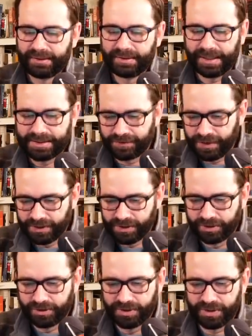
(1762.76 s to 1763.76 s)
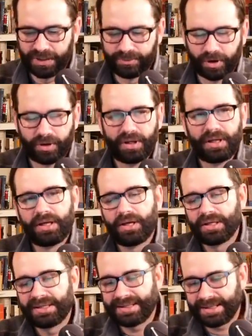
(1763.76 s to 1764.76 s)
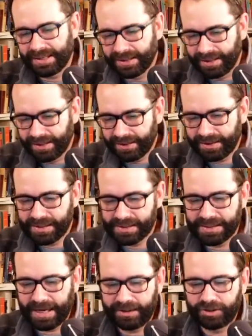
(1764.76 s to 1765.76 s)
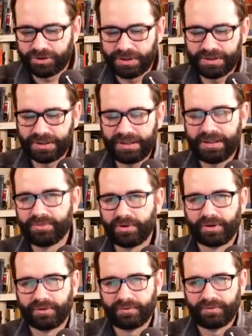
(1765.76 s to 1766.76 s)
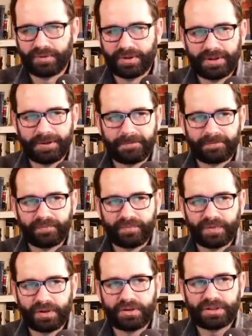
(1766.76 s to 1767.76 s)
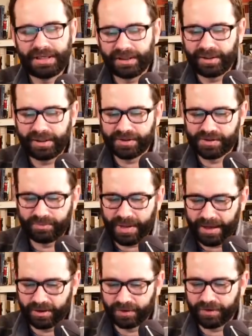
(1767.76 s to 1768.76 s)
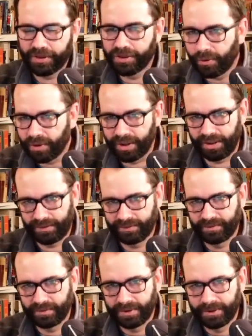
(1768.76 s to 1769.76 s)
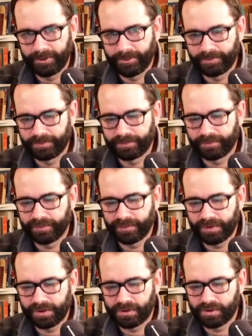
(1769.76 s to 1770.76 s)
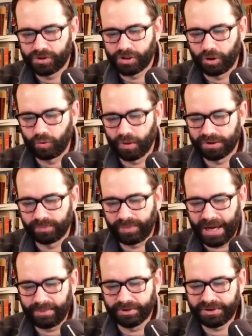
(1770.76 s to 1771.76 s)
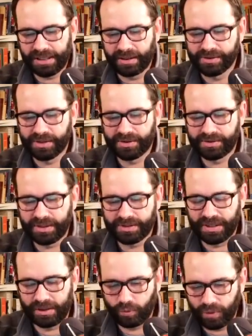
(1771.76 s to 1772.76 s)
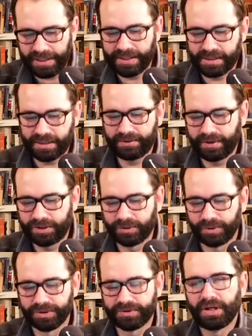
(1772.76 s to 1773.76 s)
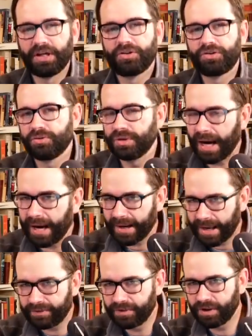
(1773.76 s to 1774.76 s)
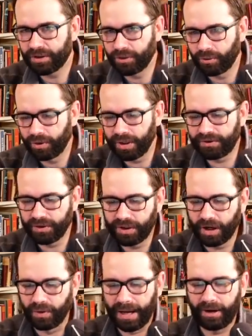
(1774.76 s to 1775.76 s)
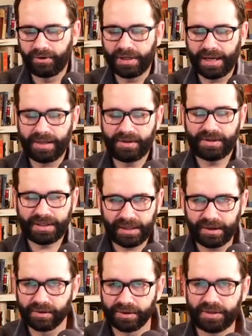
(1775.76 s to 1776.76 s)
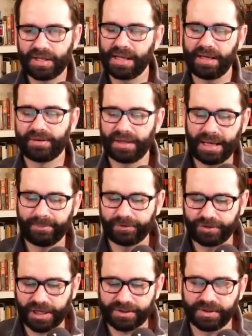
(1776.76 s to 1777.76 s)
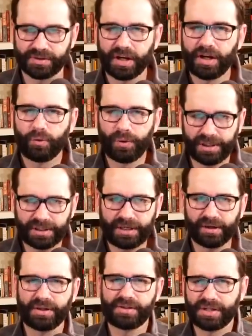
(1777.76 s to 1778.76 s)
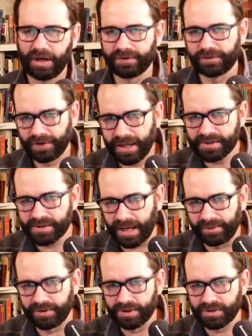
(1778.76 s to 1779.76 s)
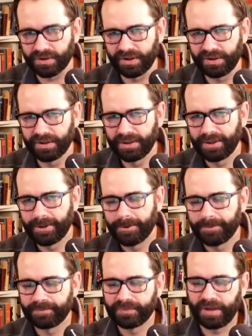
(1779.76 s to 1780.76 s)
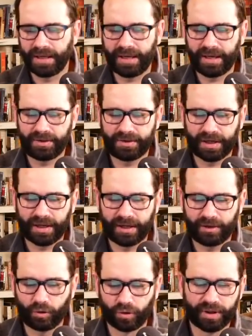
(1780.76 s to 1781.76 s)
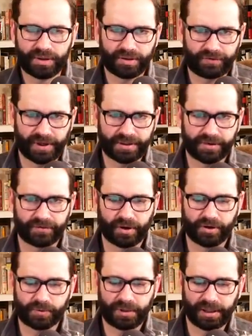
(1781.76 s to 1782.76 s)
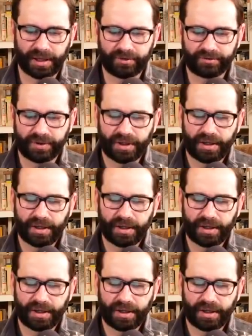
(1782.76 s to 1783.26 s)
Lots of things are intrinsically immoral. Killing is not intrinsically immoral. Killing is a matter of authority. So, what the Bible tells us is that we as individuals do not have the authority to go out and kill in the, in the name of justice. We can kill in self defense, obviously, and uh, or in defense of those we love,